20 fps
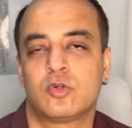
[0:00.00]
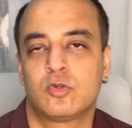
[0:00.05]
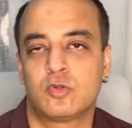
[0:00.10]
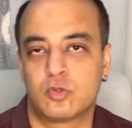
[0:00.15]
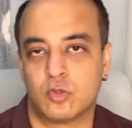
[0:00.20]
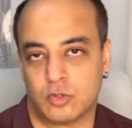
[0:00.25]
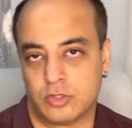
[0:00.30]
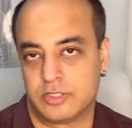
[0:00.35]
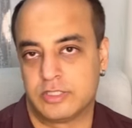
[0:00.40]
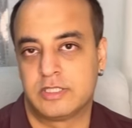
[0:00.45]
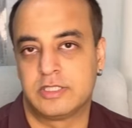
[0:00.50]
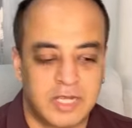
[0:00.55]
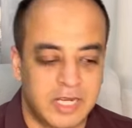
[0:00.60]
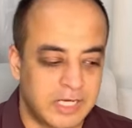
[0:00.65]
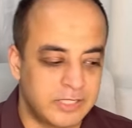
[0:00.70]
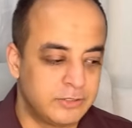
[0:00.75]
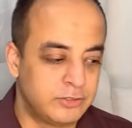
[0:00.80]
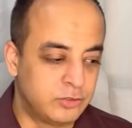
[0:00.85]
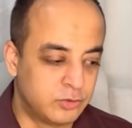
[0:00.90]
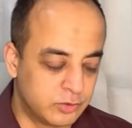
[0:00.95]
good
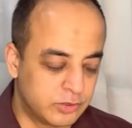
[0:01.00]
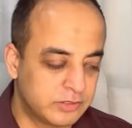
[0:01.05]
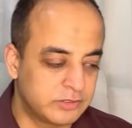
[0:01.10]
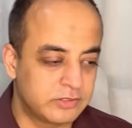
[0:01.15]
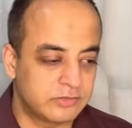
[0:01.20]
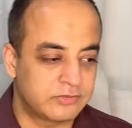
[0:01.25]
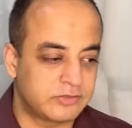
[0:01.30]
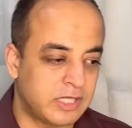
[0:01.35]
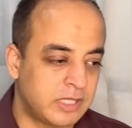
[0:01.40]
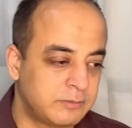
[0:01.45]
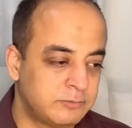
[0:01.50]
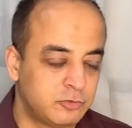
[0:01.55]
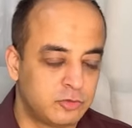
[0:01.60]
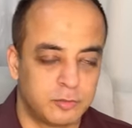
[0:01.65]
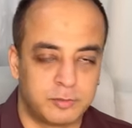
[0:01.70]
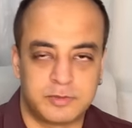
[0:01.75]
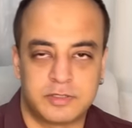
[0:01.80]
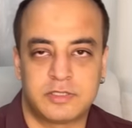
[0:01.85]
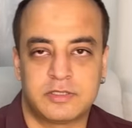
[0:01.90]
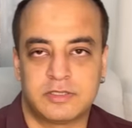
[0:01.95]
and during this time
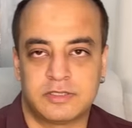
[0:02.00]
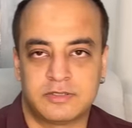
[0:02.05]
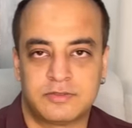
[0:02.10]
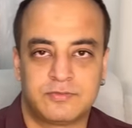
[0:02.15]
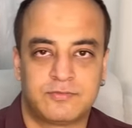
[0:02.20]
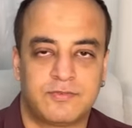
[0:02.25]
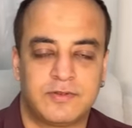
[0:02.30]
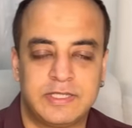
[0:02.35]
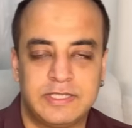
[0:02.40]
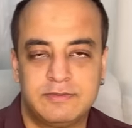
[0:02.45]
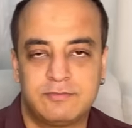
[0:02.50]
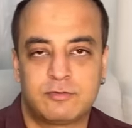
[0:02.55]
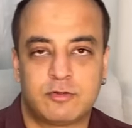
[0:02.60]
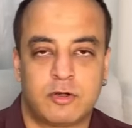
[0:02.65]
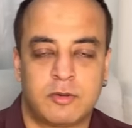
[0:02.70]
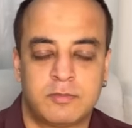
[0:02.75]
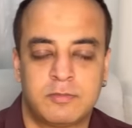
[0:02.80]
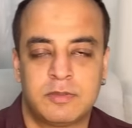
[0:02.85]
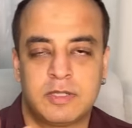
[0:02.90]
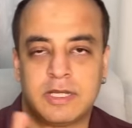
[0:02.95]
Jupiter is free
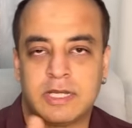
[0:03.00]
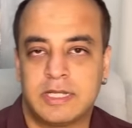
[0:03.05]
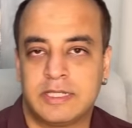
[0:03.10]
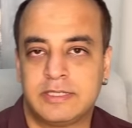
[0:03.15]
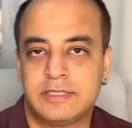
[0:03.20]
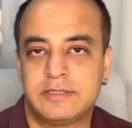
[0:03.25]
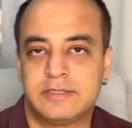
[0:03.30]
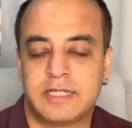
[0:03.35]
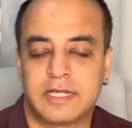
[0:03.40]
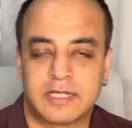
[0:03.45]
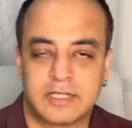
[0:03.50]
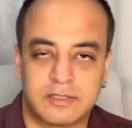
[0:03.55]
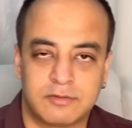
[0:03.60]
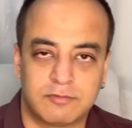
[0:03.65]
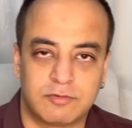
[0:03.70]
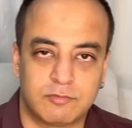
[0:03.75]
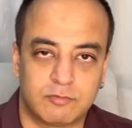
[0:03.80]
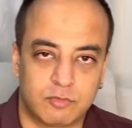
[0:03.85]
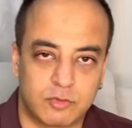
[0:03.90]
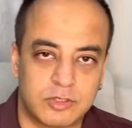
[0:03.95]
from any negative
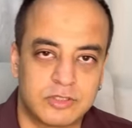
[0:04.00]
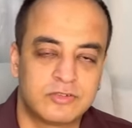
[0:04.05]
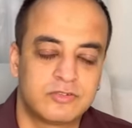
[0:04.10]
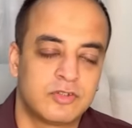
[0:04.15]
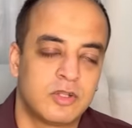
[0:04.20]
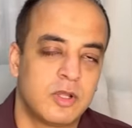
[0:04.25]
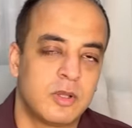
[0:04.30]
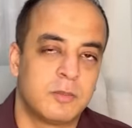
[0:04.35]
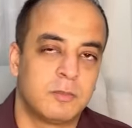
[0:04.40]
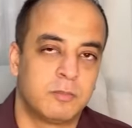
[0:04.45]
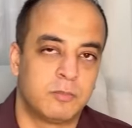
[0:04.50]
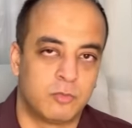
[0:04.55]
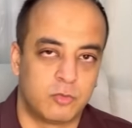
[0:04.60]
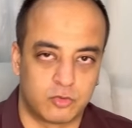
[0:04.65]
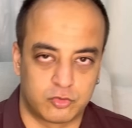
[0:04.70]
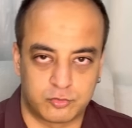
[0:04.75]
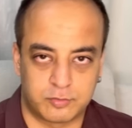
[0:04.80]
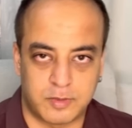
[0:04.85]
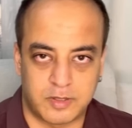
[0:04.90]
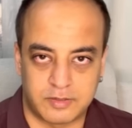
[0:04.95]
influence
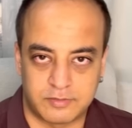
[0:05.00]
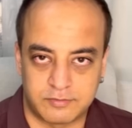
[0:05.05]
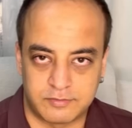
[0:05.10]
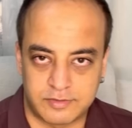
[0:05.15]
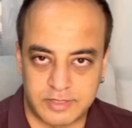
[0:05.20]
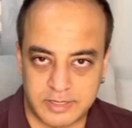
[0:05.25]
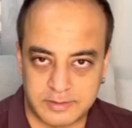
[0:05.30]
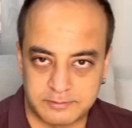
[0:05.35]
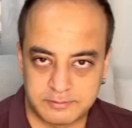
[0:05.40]
most part of the time.